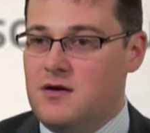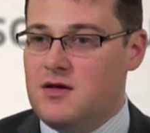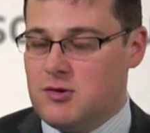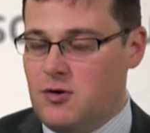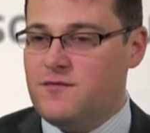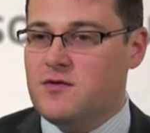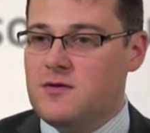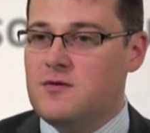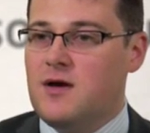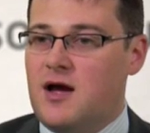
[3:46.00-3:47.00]
So
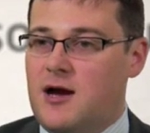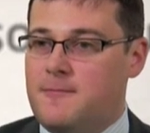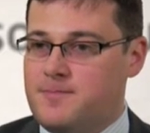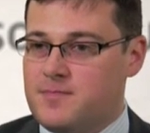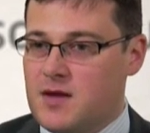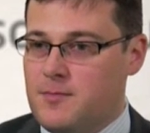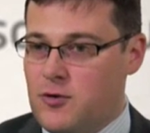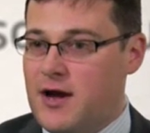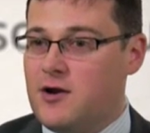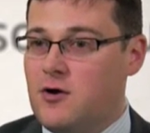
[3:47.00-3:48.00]
often, um,
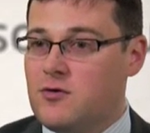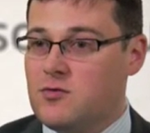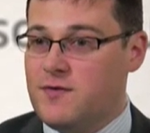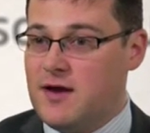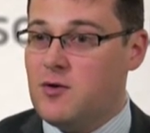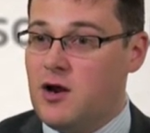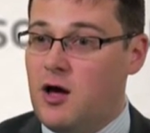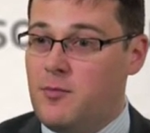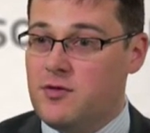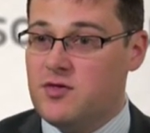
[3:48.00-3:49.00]
brand holders will then
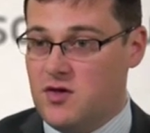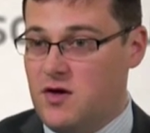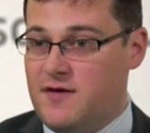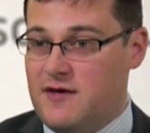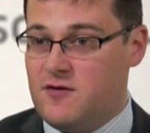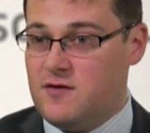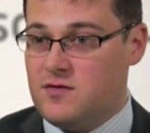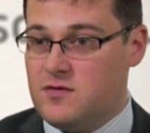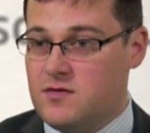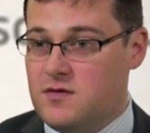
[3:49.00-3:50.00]
rely upon survey
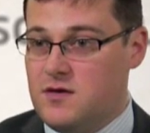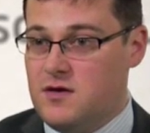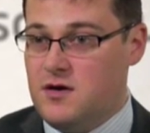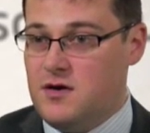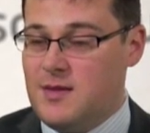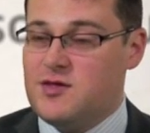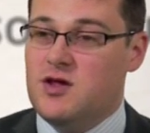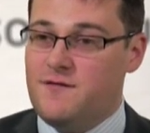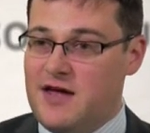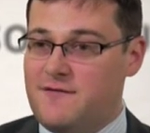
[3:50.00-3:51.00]
evidence. Now,
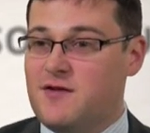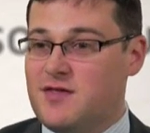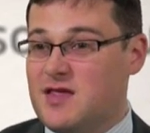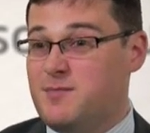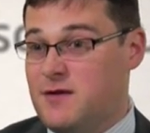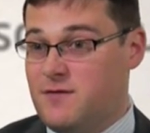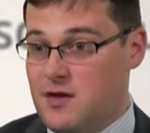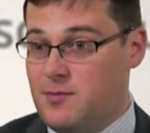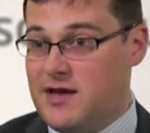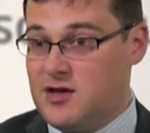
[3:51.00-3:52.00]
survey evidence is a bit of a
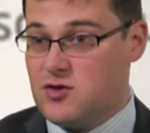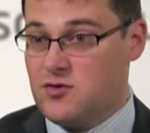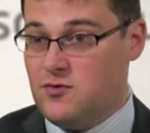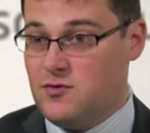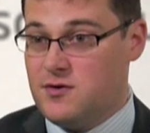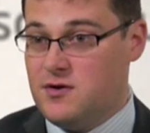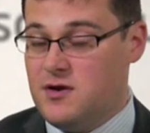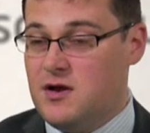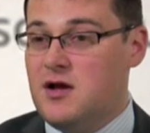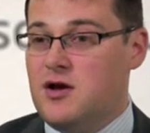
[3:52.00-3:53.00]
double edged sword.
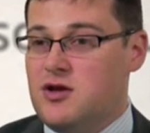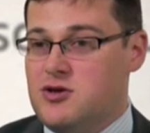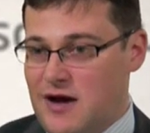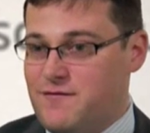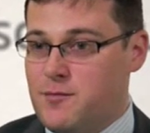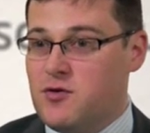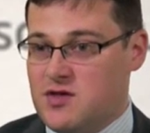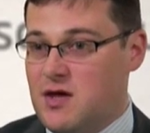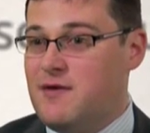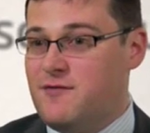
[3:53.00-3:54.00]
You have to put
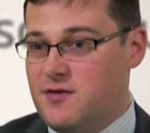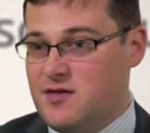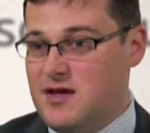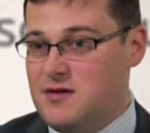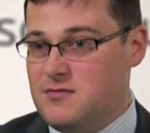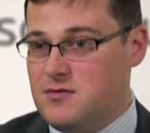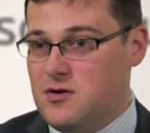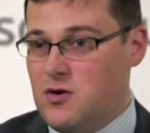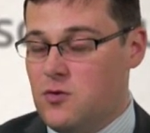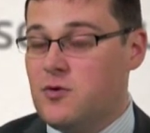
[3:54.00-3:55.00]
some evidence in,
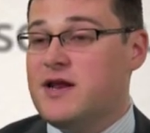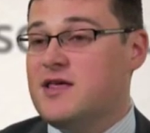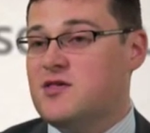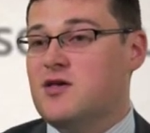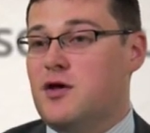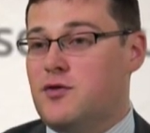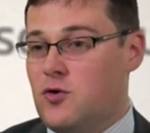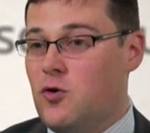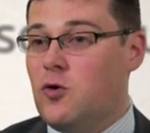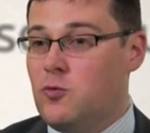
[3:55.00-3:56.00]
or at least the
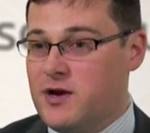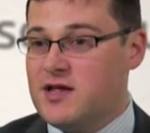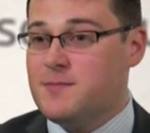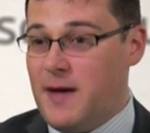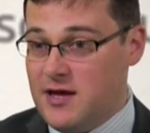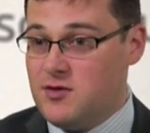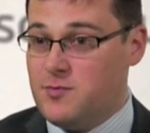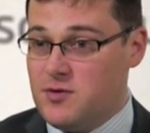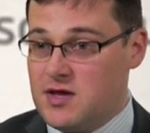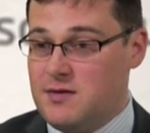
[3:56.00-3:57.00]
court would expect you to
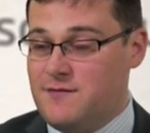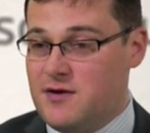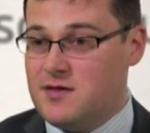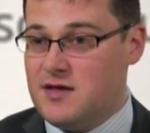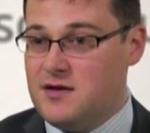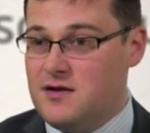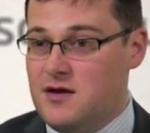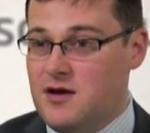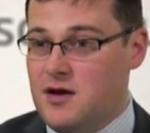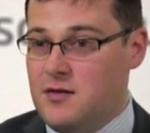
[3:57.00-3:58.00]
put some evidence in,
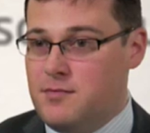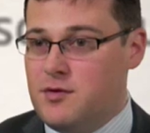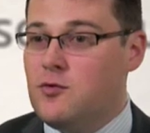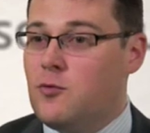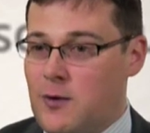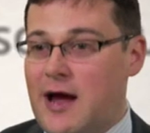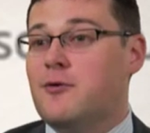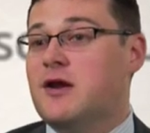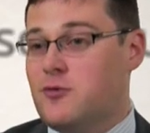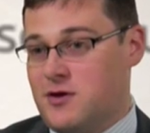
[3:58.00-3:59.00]
but you'll
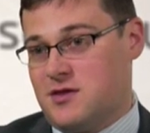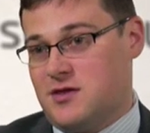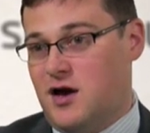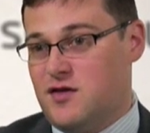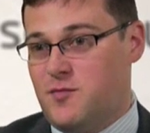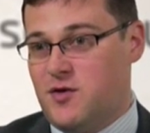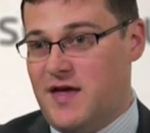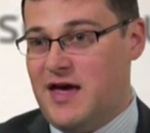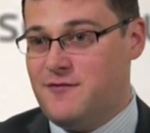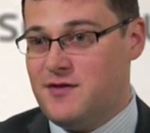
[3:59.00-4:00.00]
roundly criticise for
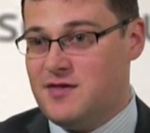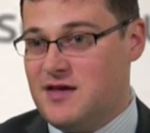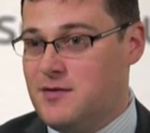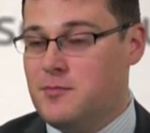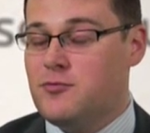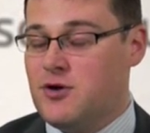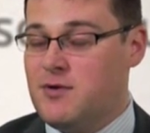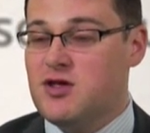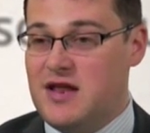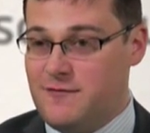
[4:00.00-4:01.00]
putting that evidence in pretty
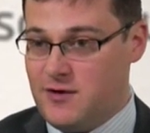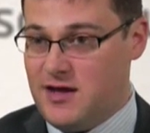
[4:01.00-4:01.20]
much in every